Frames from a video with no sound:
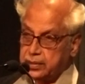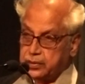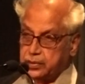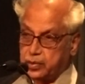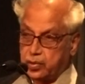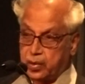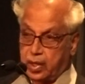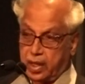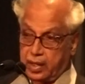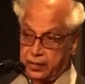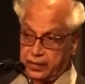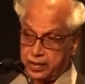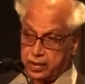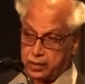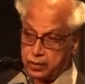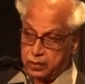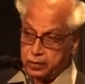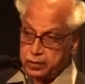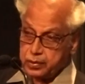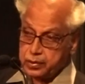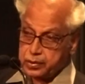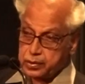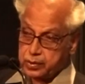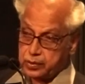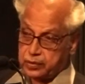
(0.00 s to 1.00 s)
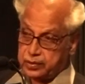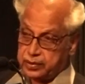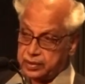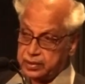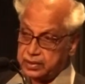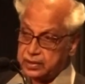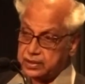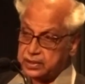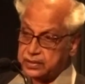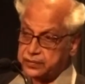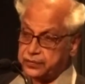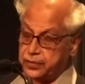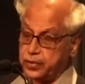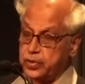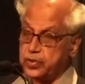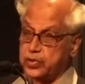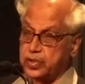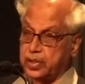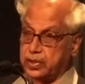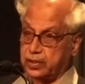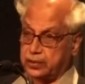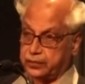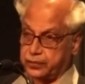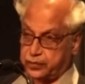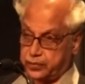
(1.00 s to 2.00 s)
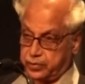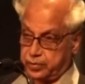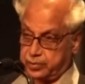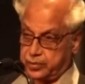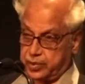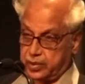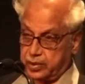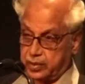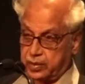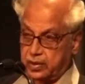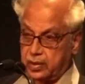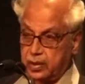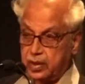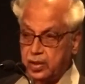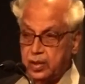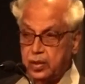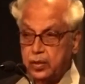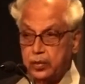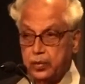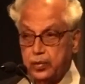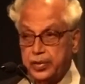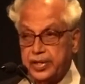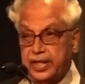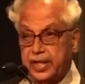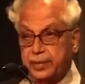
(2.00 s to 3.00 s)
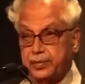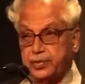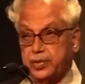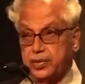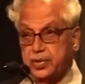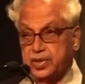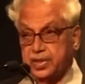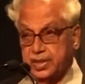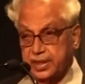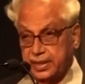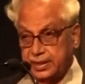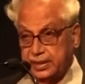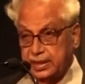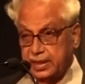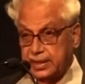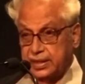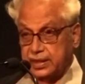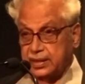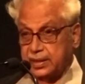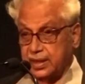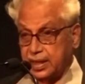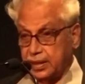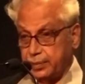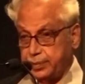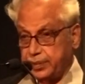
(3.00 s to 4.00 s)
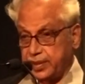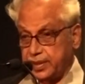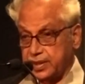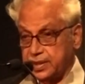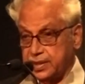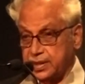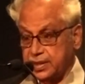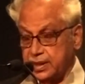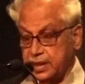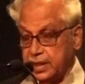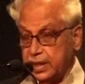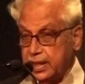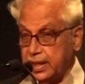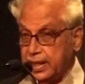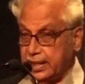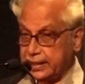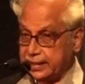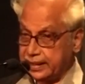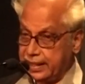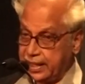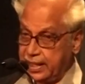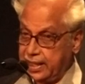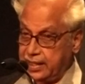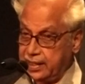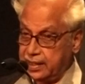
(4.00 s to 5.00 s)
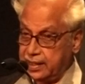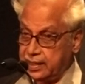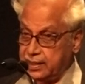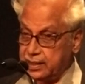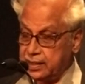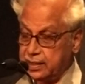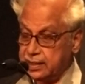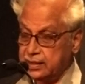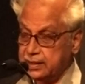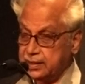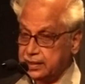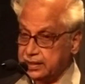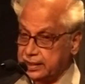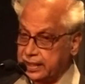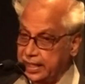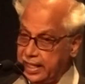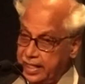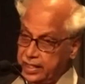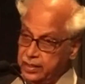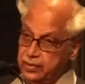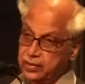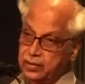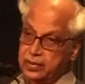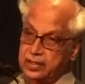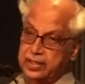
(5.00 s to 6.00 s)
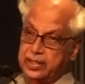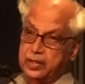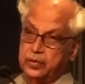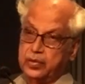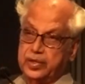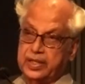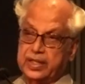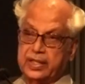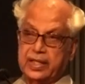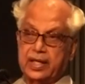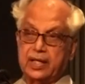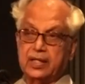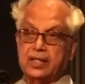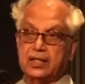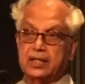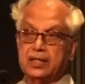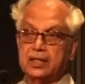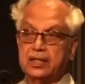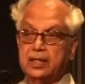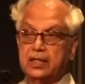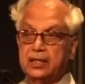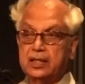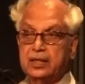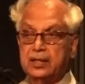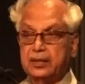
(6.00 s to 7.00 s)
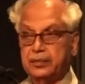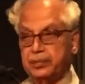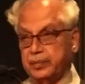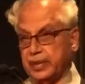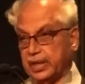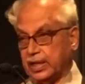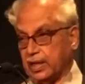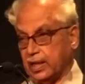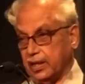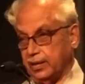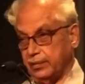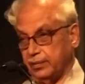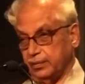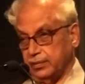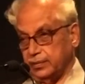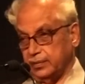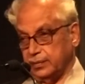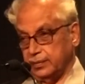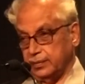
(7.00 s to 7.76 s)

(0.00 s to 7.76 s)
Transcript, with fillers: through our own students, future of tomorrow, we have to see that it happens. And then, then only we can become